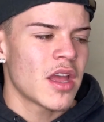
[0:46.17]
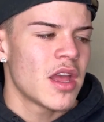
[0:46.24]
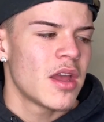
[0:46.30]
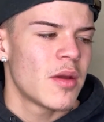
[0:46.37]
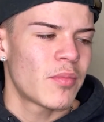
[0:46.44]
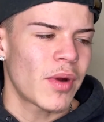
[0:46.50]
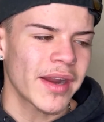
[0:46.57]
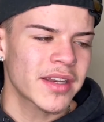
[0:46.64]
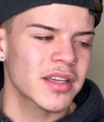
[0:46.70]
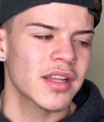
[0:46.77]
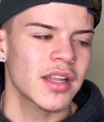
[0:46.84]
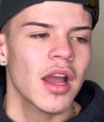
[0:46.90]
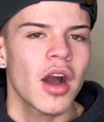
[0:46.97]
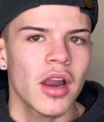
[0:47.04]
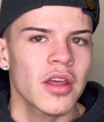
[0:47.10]
Practically
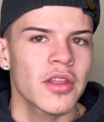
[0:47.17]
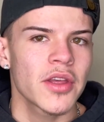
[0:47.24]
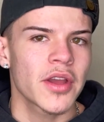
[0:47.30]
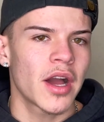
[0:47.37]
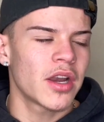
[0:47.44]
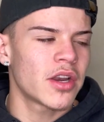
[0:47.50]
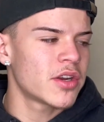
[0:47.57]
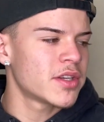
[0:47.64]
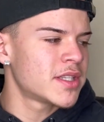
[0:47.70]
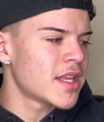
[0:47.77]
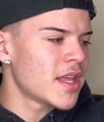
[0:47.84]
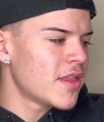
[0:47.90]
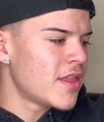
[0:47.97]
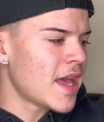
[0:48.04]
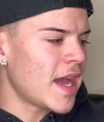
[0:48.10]
all of the colors
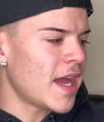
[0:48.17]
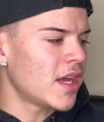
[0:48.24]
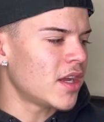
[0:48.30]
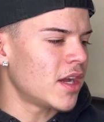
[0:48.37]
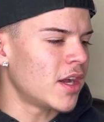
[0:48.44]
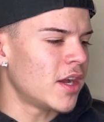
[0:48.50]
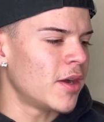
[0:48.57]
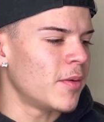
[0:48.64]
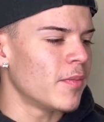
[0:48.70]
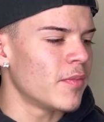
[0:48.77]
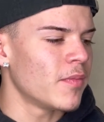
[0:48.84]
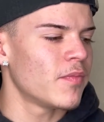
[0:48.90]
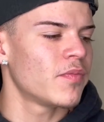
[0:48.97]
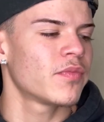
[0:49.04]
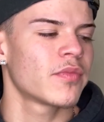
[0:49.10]
that
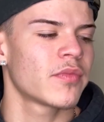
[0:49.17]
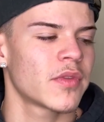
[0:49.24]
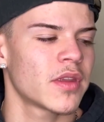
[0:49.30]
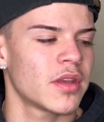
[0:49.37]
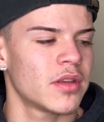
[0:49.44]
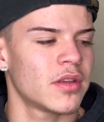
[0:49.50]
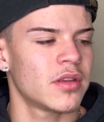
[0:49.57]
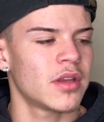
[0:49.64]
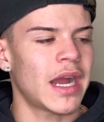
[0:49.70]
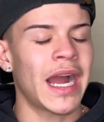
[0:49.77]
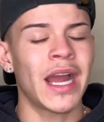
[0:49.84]
I